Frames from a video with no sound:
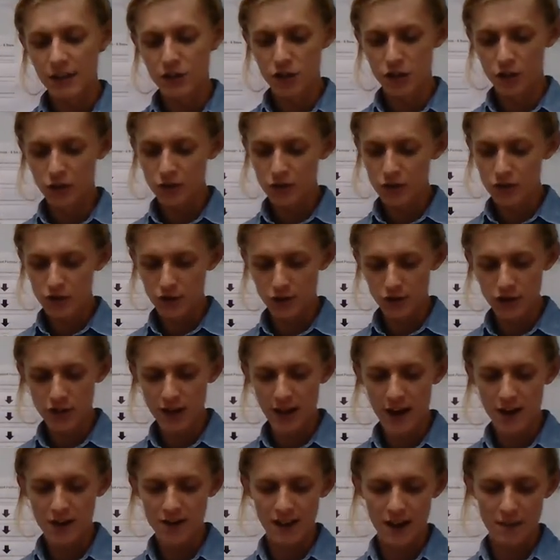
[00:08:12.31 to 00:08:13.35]
that children should
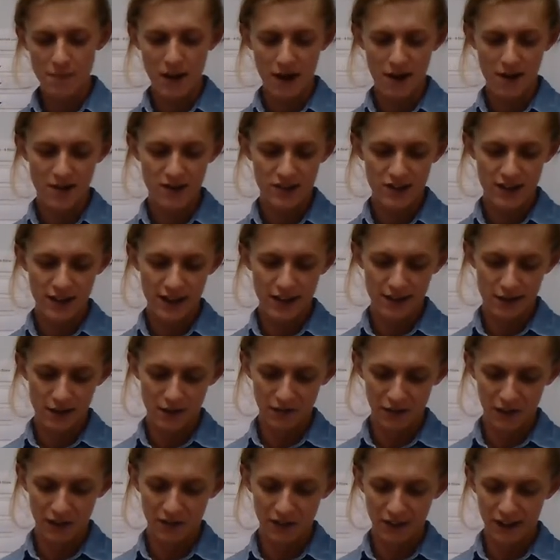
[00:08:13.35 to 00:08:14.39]
share in their parents' standard
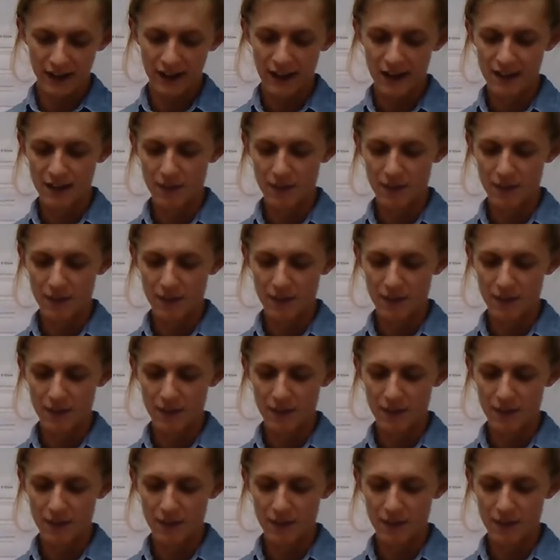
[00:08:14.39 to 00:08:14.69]
of living